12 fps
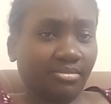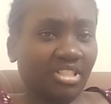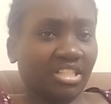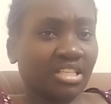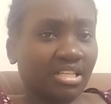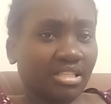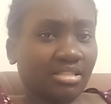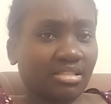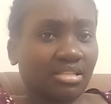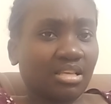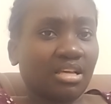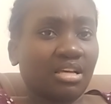there is
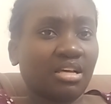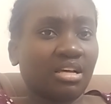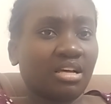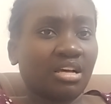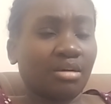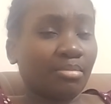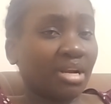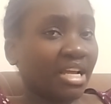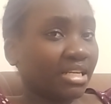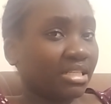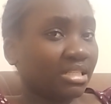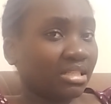
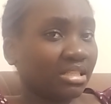blood